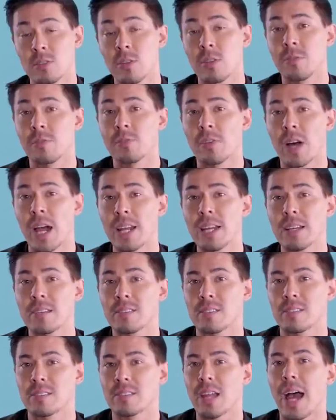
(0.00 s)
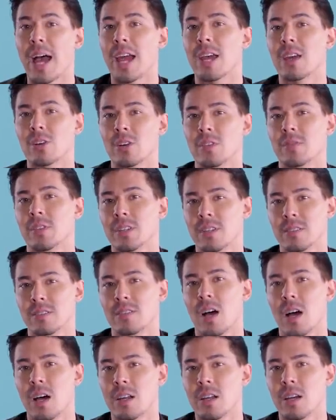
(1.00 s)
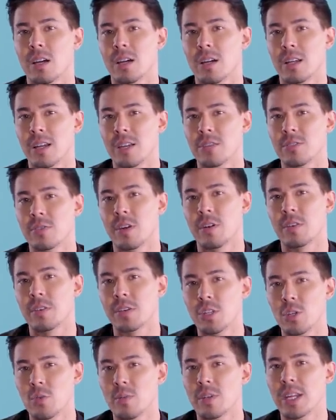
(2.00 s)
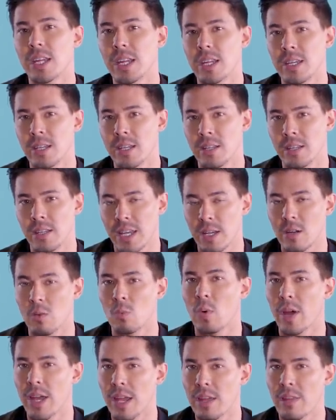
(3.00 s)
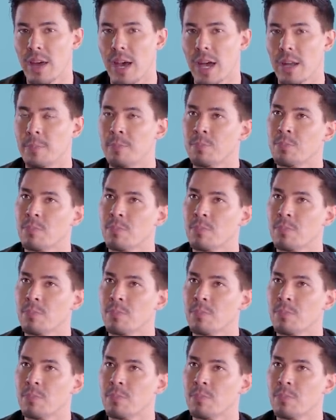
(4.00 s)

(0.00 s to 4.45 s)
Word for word: So the fighting style of the katana is very unique in a way that,